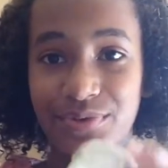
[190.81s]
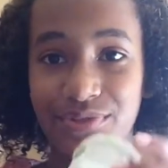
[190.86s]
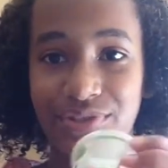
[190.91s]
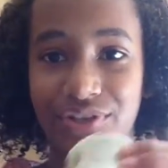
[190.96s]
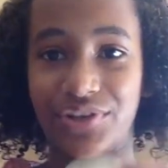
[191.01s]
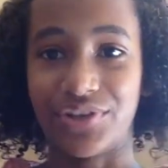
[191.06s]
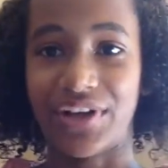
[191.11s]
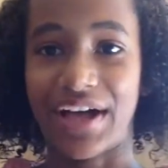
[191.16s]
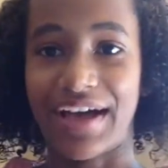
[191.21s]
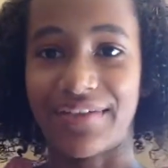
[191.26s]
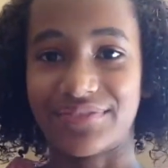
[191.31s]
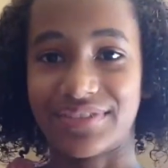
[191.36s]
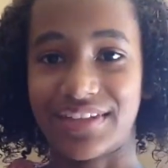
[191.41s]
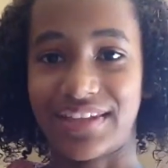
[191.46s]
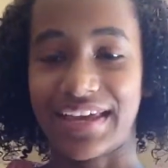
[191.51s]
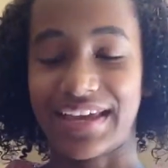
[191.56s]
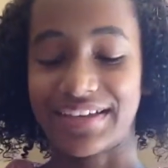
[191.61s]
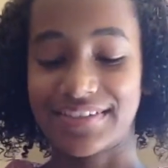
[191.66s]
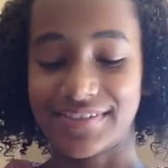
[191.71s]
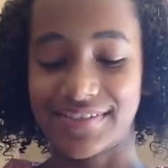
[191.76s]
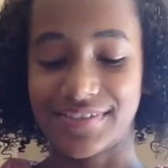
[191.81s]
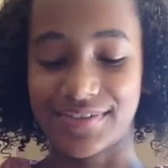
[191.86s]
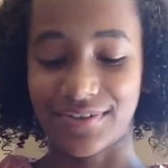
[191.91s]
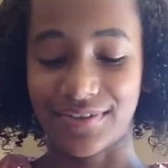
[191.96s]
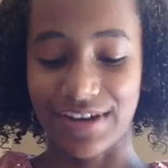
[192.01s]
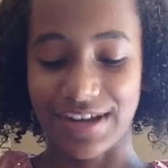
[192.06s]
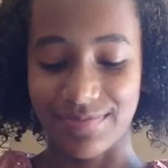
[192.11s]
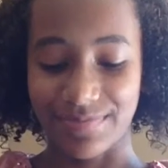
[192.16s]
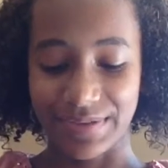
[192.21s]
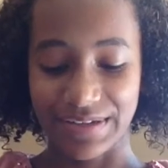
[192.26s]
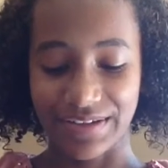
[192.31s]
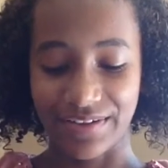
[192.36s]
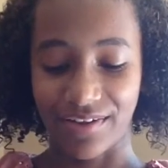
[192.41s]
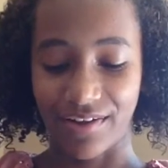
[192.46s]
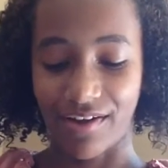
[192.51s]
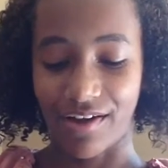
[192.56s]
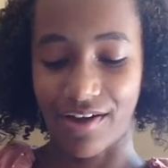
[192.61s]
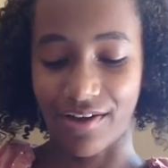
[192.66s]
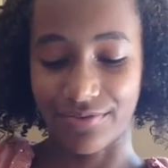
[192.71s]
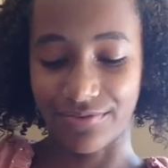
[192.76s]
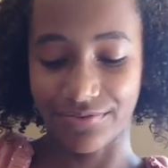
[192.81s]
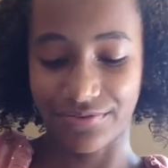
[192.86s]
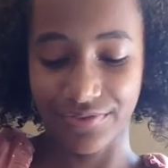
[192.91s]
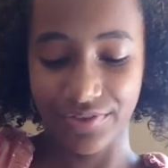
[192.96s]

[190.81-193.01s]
so you'll have to scrape it off